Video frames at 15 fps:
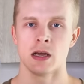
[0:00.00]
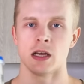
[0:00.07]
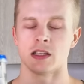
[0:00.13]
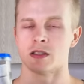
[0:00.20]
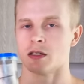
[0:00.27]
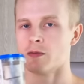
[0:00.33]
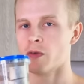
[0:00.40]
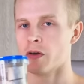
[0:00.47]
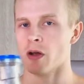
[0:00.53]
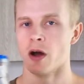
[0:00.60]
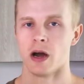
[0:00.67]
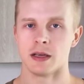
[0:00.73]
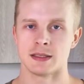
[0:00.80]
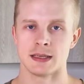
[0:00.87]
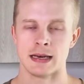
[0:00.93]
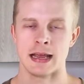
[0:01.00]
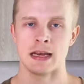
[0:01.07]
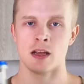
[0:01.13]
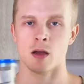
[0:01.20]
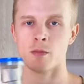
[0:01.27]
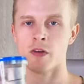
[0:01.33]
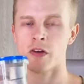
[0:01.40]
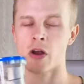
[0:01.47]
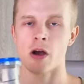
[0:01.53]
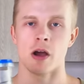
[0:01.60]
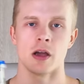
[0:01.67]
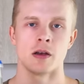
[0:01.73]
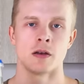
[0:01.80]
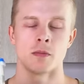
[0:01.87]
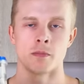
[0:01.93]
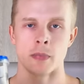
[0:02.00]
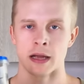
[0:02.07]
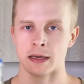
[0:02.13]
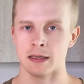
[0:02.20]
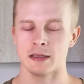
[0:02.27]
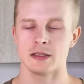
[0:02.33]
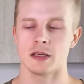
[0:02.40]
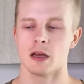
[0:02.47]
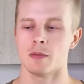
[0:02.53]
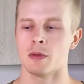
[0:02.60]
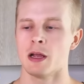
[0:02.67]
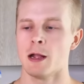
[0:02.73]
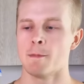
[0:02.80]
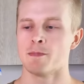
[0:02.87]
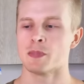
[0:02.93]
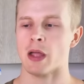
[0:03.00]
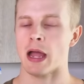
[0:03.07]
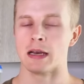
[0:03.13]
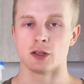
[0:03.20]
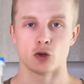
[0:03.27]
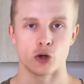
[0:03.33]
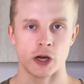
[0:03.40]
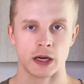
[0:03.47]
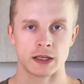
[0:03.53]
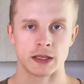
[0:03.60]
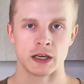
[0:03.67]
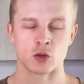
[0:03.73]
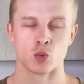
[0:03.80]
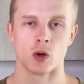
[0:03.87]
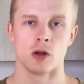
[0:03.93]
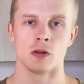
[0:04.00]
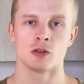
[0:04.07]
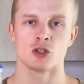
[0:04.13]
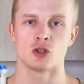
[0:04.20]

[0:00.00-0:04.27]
It's very high in selenium, very high in magnesium and creatine as well.